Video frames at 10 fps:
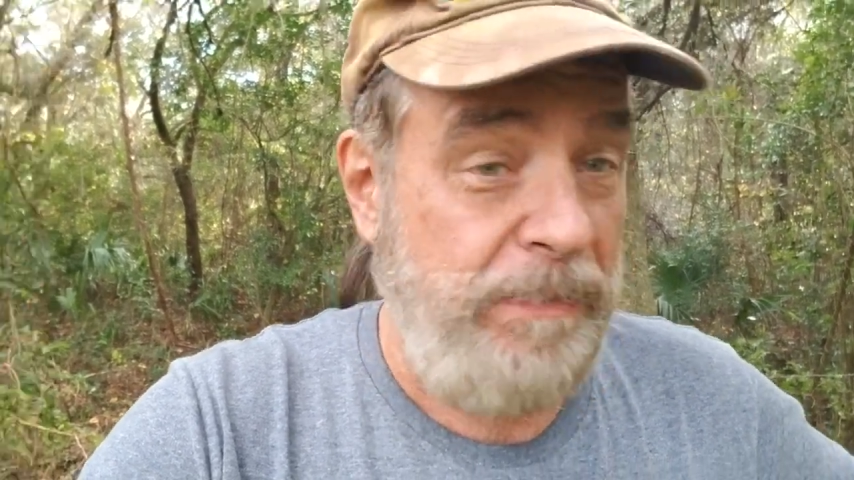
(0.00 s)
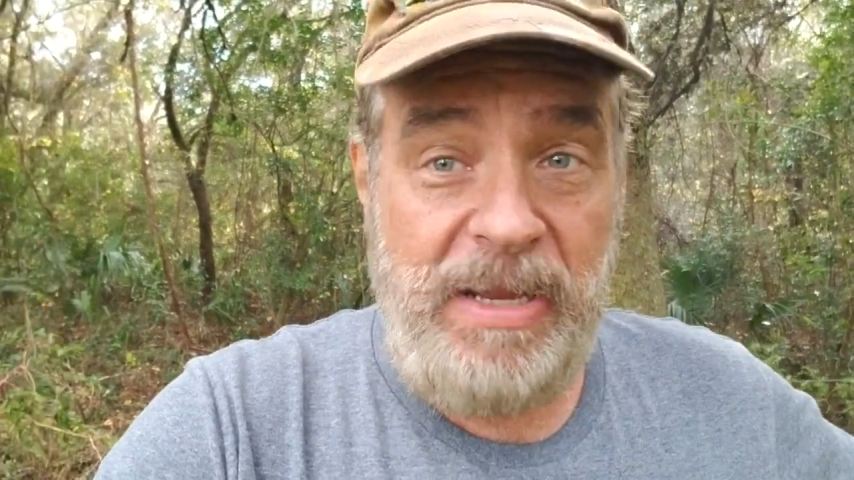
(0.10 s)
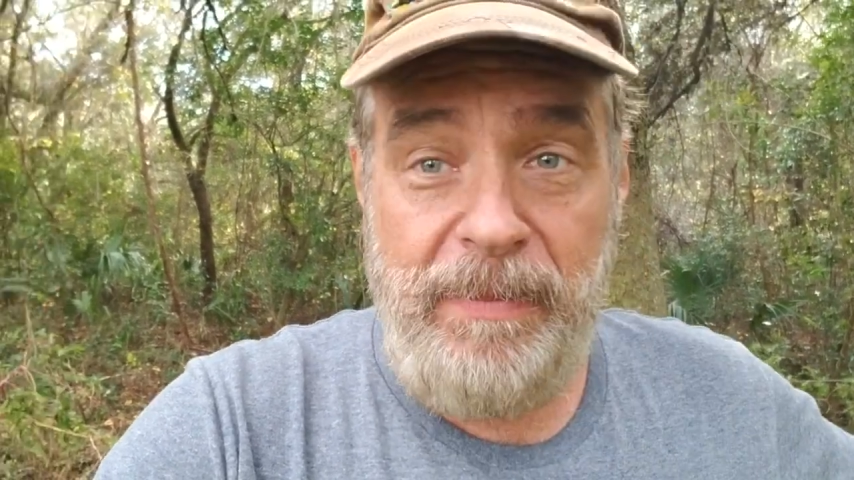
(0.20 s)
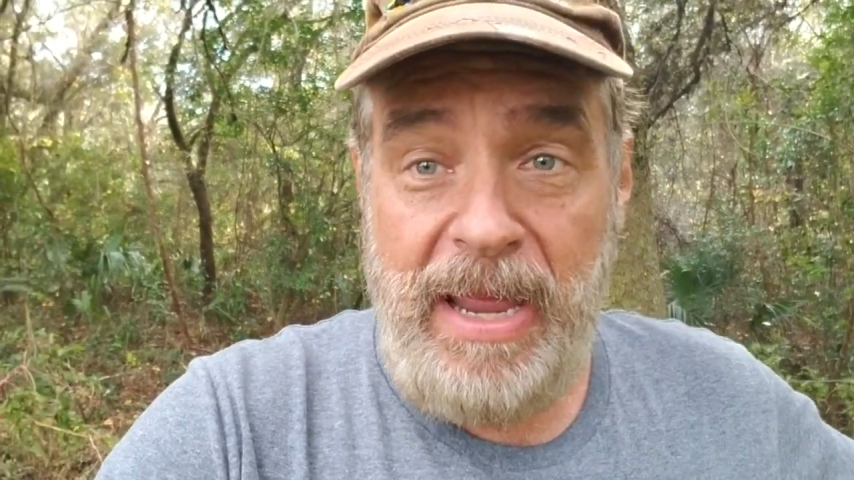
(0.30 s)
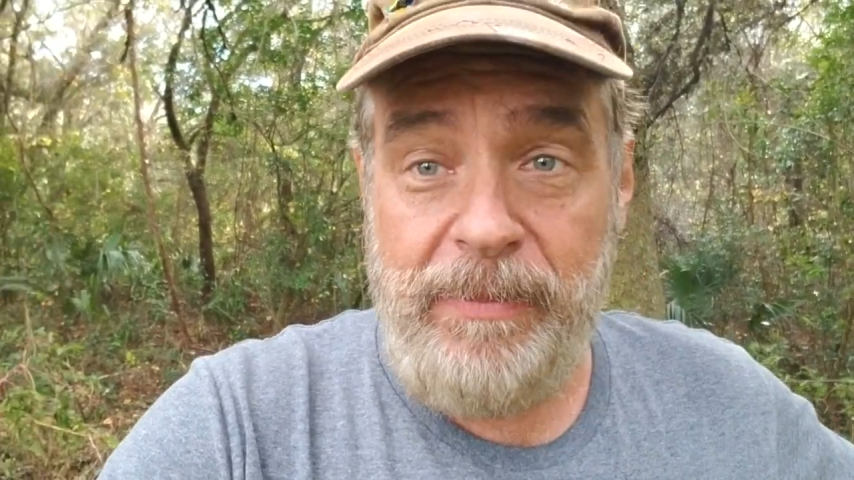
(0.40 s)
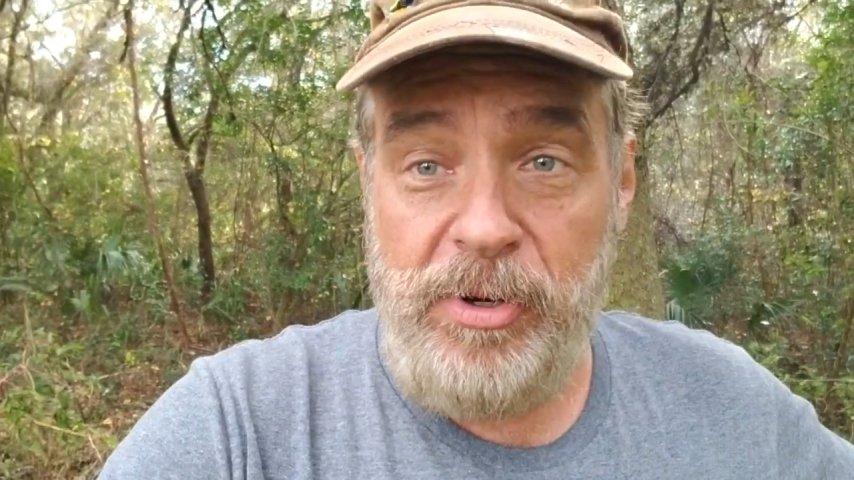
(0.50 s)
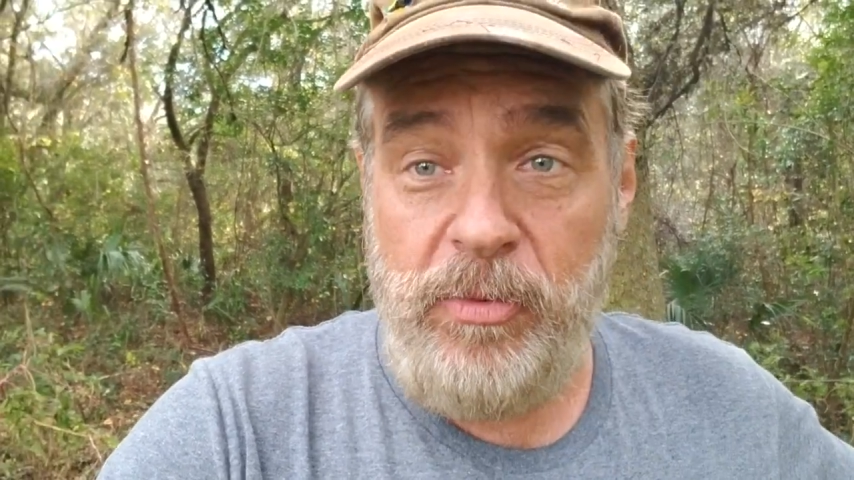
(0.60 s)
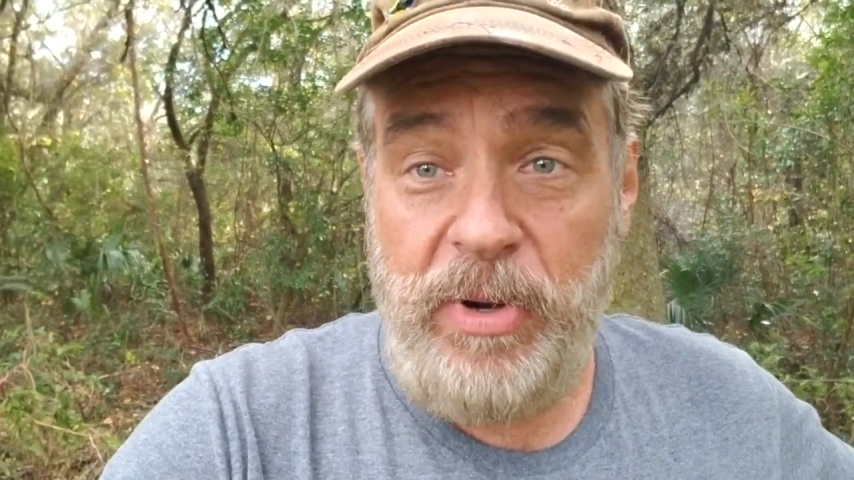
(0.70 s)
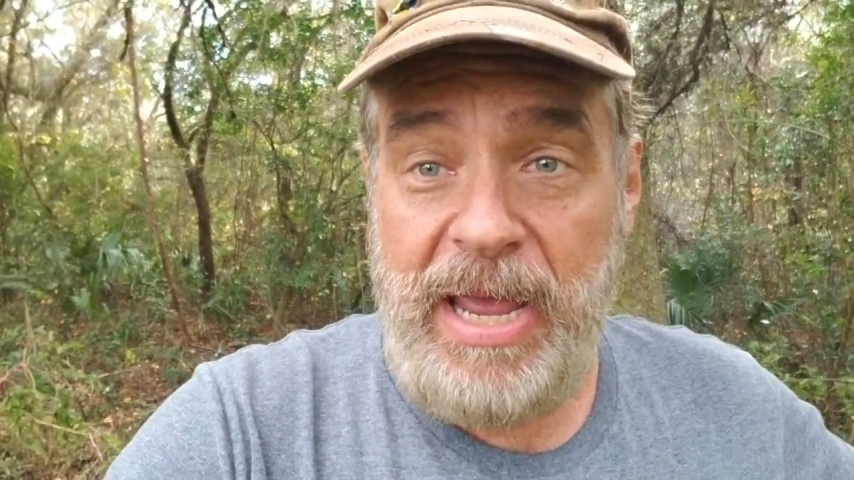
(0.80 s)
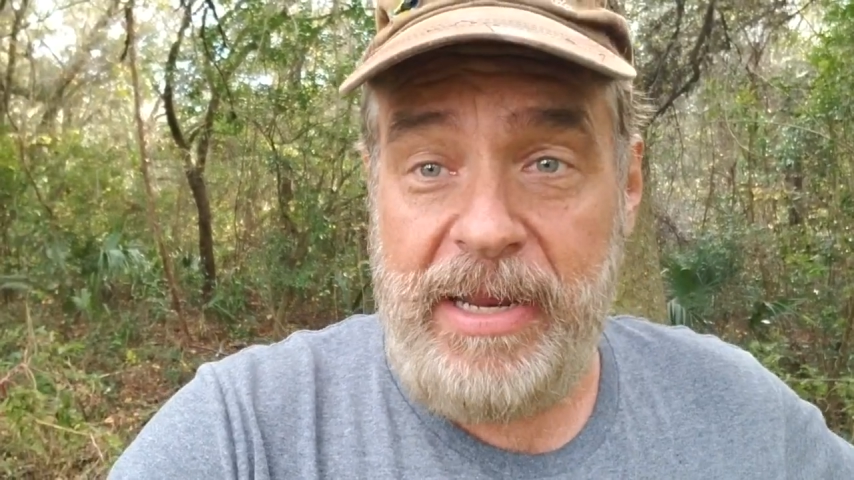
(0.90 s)
bing, bang,
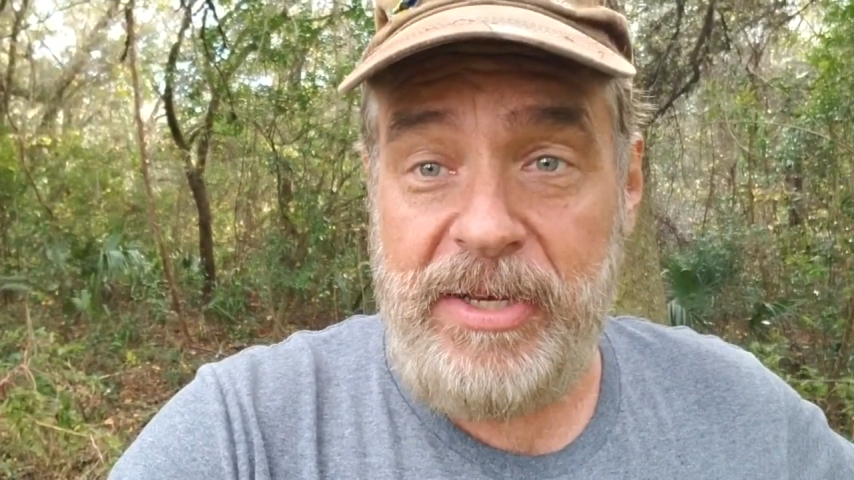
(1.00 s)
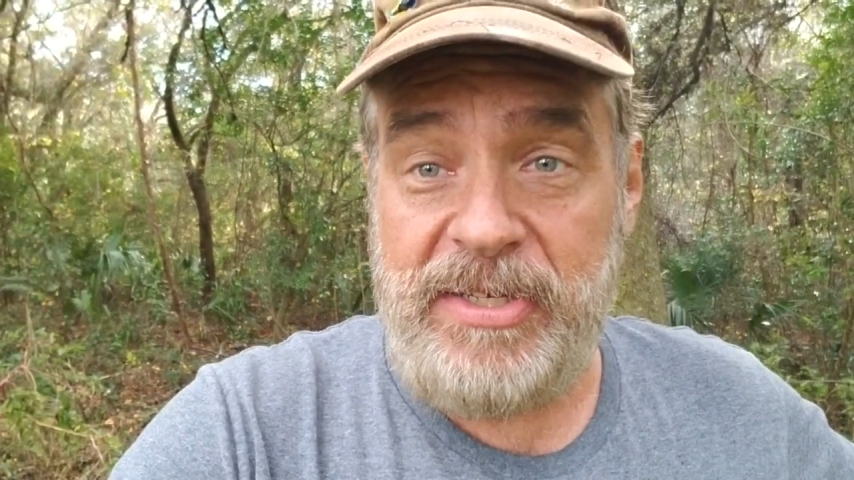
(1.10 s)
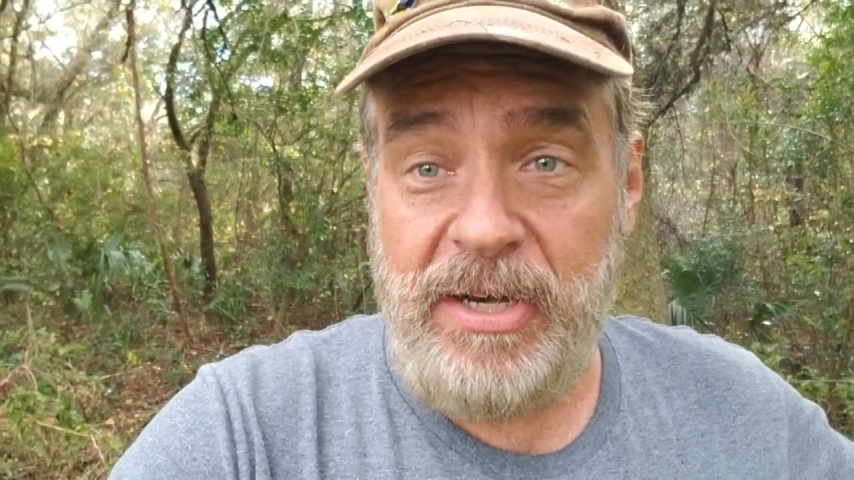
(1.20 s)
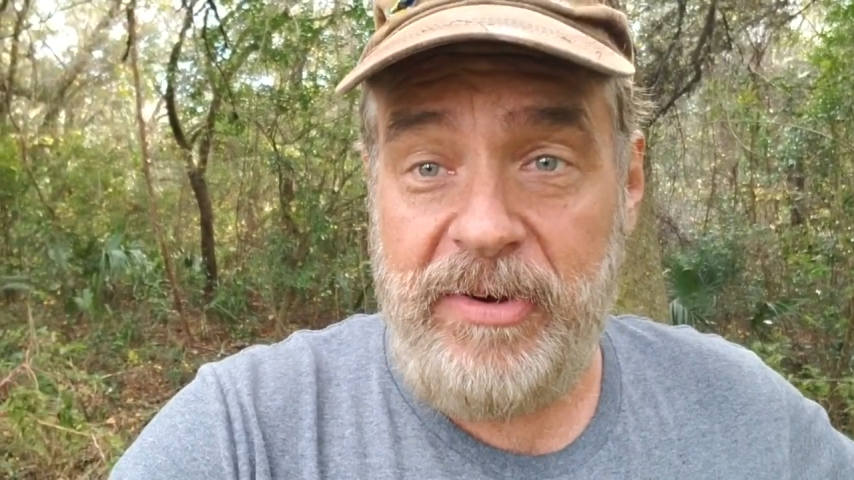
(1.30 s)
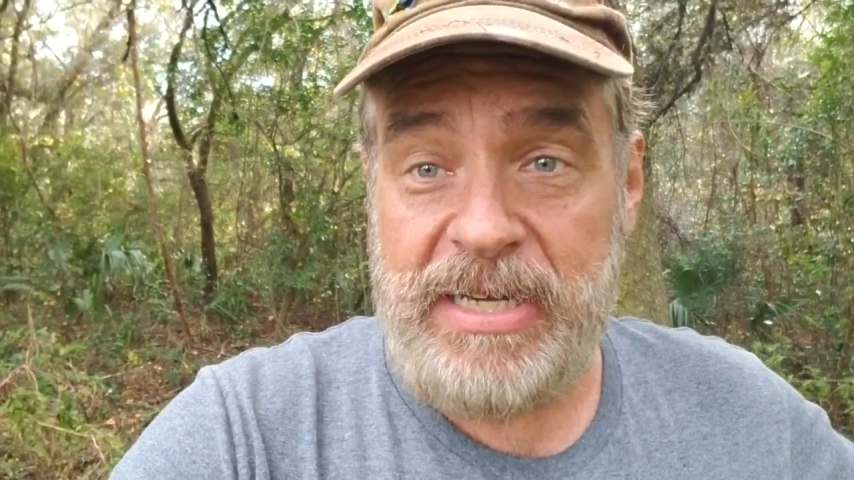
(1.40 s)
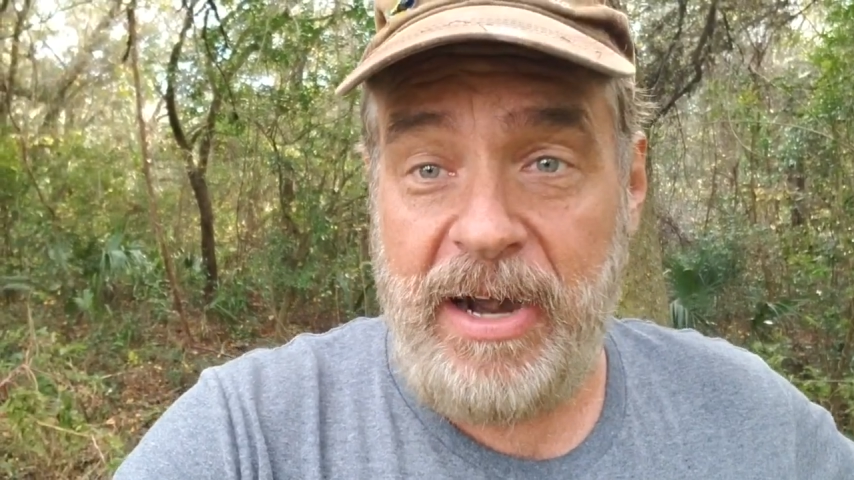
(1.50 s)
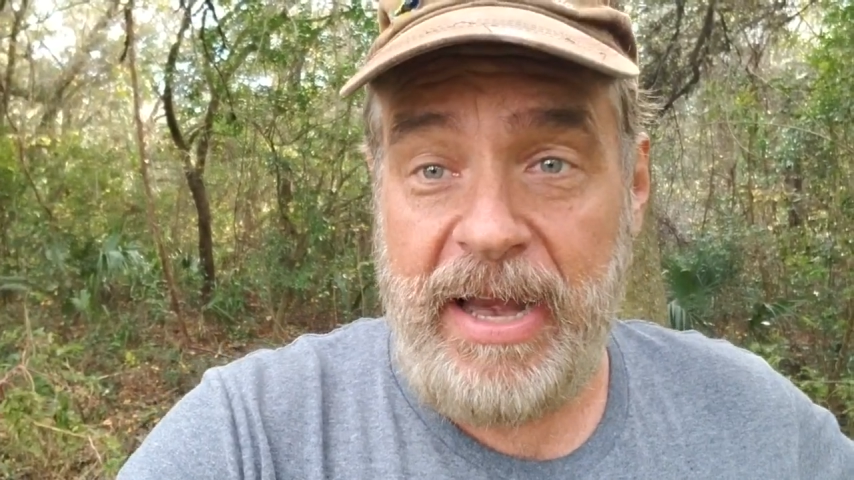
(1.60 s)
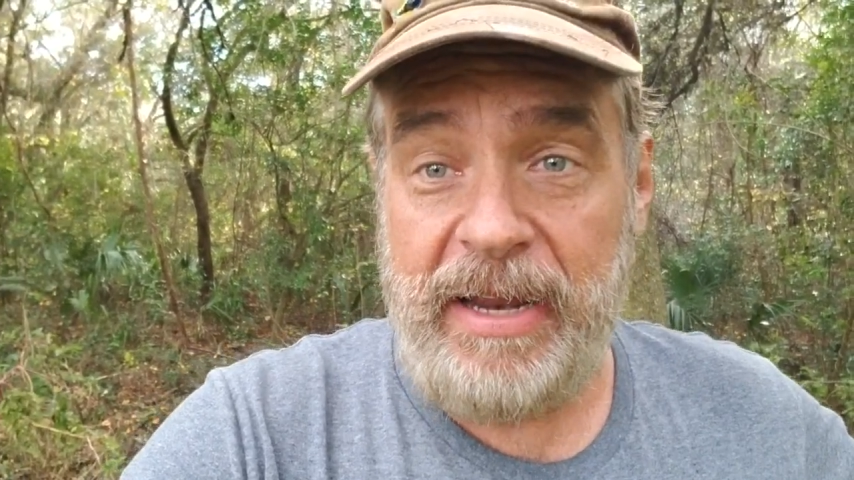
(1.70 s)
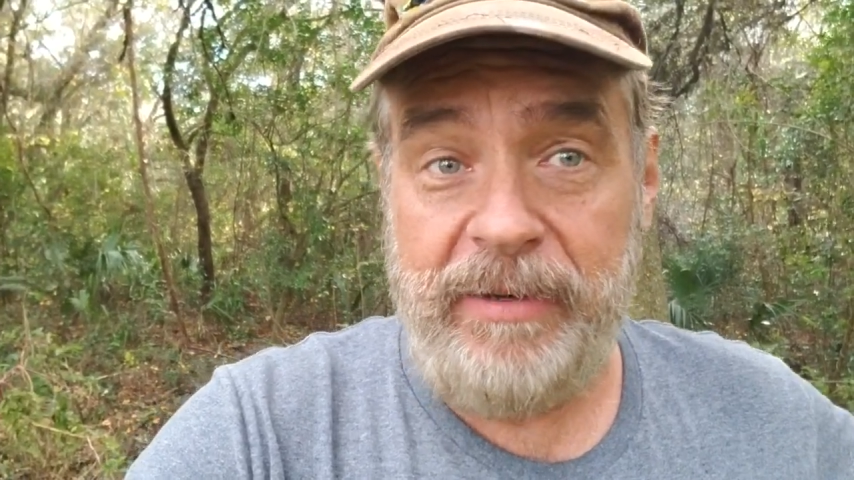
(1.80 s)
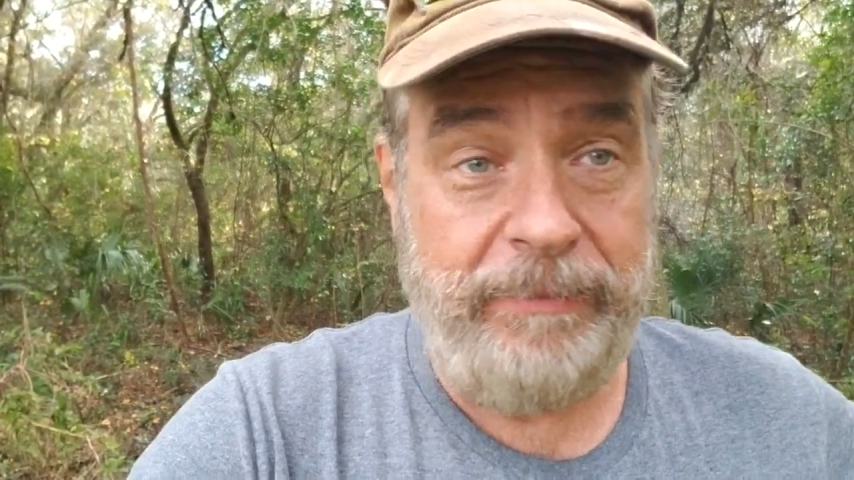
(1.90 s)
boom, we got a hit series on our
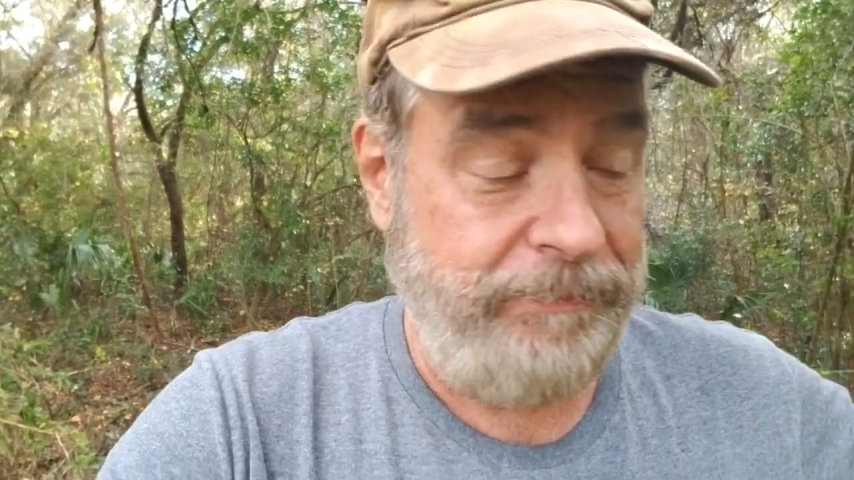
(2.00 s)
hand.